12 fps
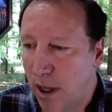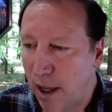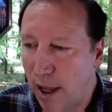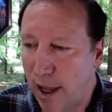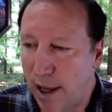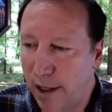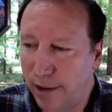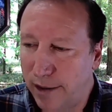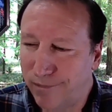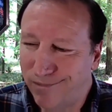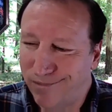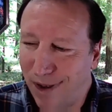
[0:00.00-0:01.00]
And,
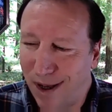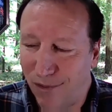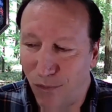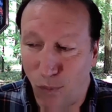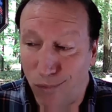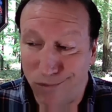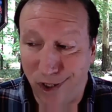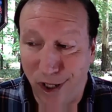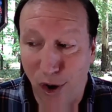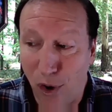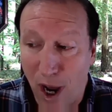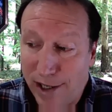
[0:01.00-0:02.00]

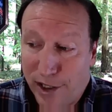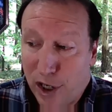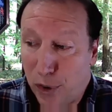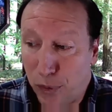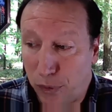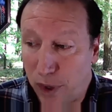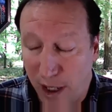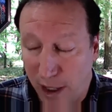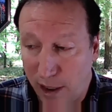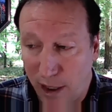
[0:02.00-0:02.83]
I don't think